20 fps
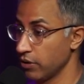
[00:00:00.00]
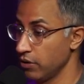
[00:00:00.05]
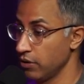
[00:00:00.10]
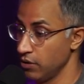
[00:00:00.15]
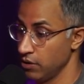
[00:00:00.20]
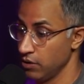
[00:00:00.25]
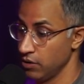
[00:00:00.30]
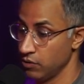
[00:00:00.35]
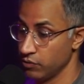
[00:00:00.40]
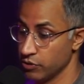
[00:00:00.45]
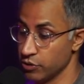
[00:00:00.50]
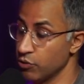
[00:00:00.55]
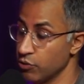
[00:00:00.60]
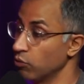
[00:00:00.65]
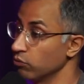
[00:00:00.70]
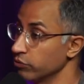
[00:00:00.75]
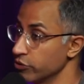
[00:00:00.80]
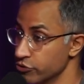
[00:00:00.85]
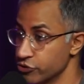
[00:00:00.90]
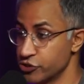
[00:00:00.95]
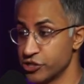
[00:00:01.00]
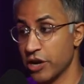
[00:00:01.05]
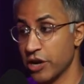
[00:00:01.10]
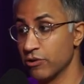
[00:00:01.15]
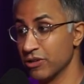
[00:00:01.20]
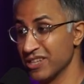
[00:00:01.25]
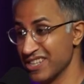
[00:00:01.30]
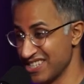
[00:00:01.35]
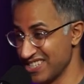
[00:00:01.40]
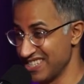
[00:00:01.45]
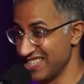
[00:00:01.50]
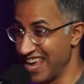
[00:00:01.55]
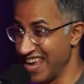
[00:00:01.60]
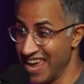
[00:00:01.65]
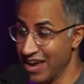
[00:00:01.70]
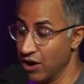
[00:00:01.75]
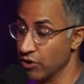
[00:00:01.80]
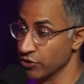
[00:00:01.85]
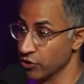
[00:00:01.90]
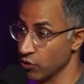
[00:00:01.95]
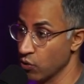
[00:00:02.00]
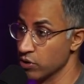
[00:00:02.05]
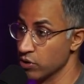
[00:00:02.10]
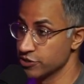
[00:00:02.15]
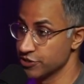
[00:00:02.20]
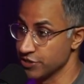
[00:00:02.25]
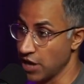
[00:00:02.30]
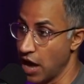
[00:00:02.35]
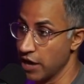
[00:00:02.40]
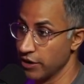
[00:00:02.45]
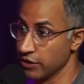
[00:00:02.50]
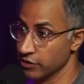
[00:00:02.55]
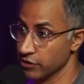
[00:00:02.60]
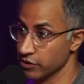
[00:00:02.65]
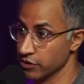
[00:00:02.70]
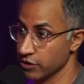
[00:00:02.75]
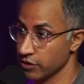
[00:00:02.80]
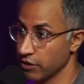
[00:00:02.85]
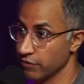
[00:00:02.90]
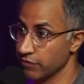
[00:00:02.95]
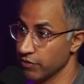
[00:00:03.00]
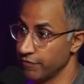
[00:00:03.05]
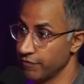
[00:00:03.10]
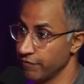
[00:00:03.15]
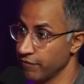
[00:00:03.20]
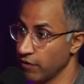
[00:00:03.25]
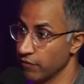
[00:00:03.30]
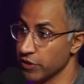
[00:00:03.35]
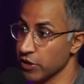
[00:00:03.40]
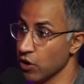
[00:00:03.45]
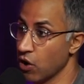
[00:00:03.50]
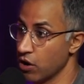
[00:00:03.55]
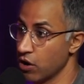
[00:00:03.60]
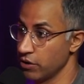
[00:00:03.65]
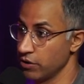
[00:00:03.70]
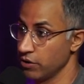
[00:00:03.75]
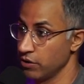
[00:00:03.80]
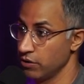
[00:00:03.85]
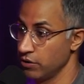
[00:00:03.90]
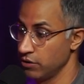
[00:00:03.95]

Right. You don't you generally stay on your side of the of the of the yard.